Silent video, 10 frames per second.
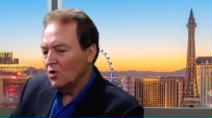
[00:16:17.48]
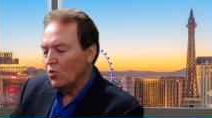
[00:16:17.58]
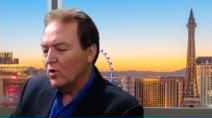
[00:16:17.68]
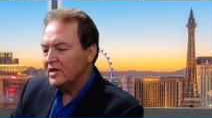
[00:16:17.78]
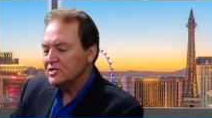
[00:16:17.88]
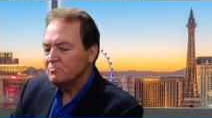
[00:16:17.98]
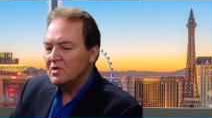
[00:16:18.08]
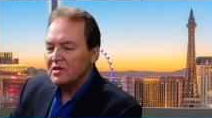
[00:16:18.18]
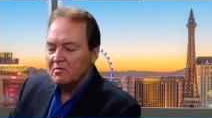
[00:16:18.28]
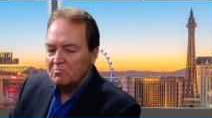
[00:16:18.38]
what has
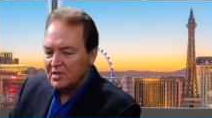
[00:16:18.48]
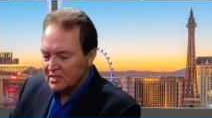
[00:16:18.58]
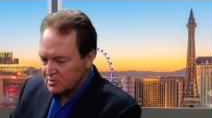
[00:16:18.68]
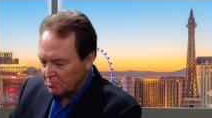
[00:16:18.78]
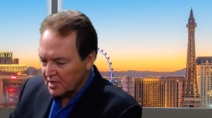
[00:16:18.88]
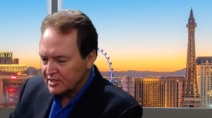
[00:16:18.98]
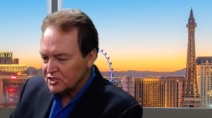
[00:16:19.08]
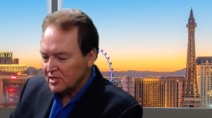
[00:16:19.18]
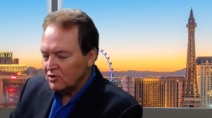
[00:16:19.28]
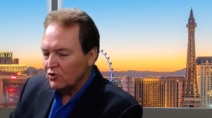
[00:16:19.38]
been the biggest
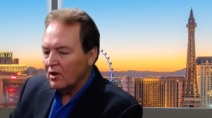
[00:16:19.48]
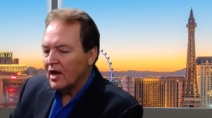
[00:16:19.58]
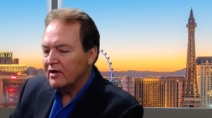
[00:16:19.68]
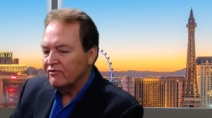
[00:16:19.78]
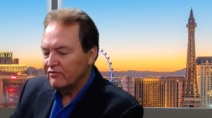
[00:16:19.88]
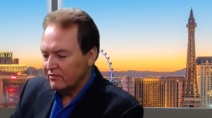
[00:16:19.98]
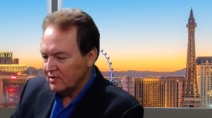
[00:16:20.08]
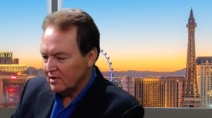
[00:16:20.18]
blessing in your life